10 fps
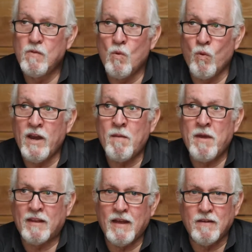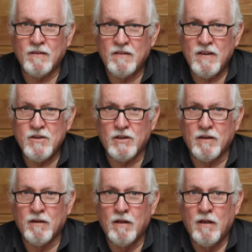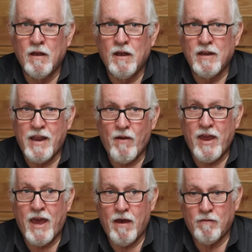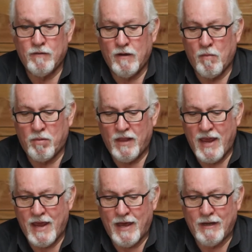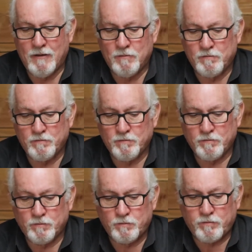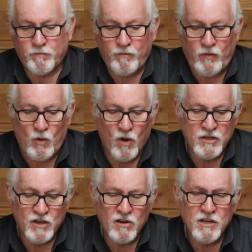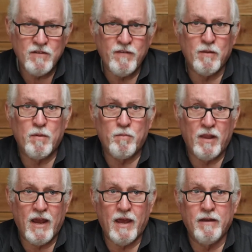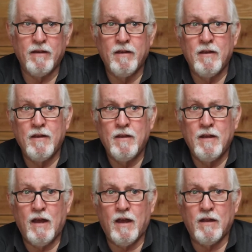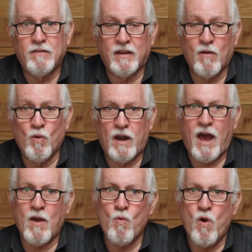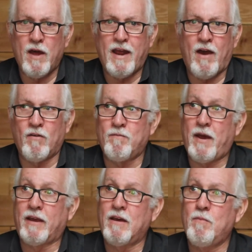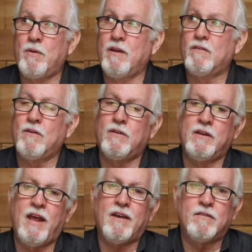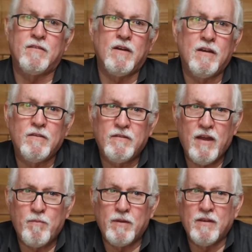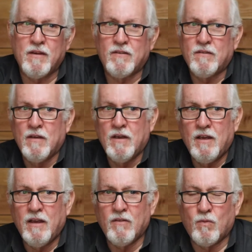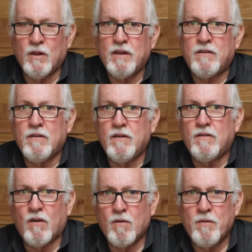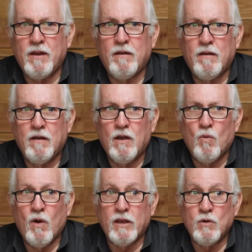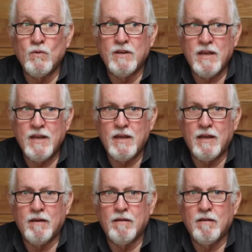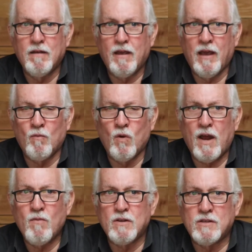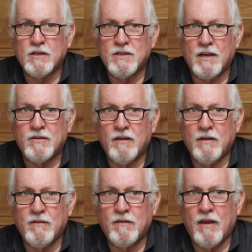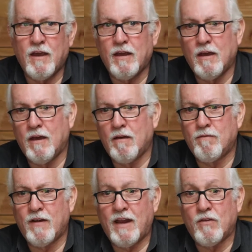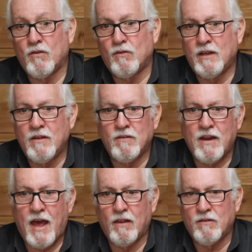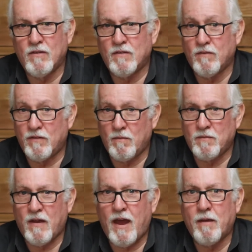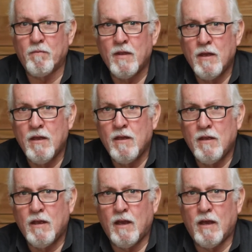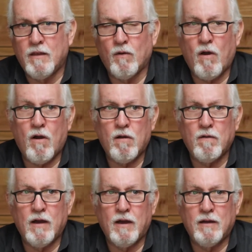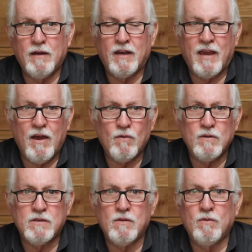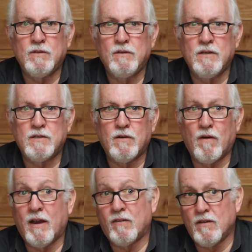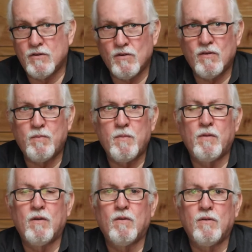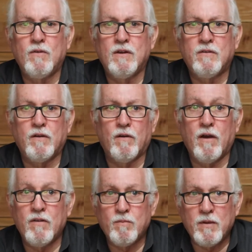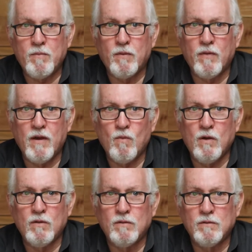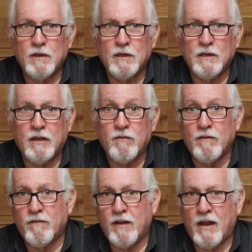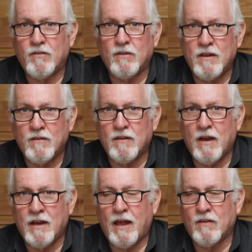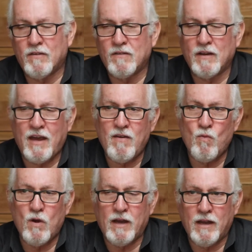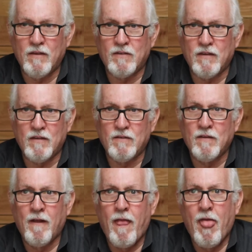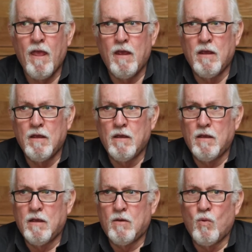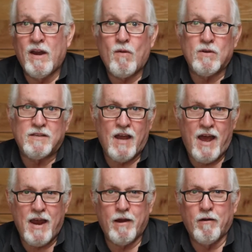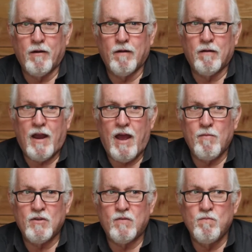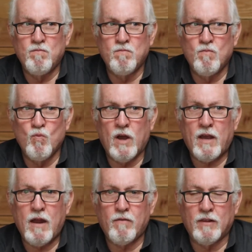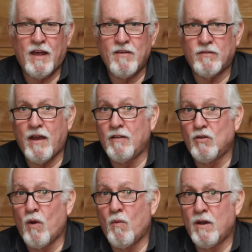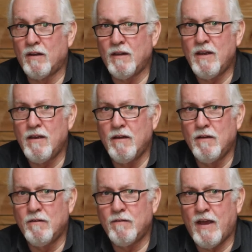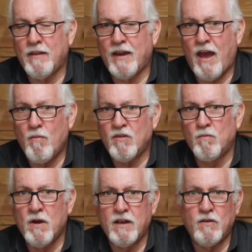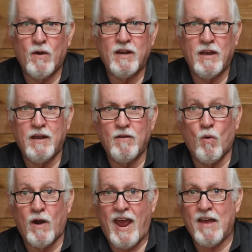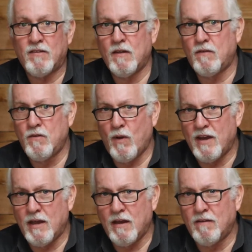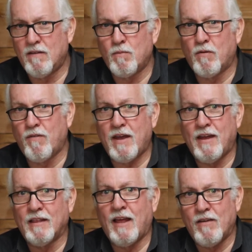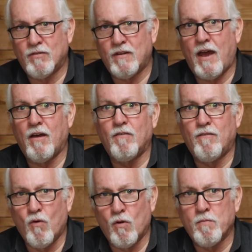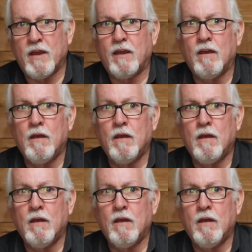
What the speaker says: When I make that decision, now I have a plan, or I start to develop a plan to get what I want out of my company. So the next step in this is really to determine what you need, and what I would suggest is a financial needs analysis of some type. There are accountants that will do this. There are actually insurance people that will do this. There are other people that will give you a financial needs analysis. And kind of what it is when I retire, what kind of a lifestyle do I want to live? And then how much money do I need, or assets do I need to provide that lifestyle for me?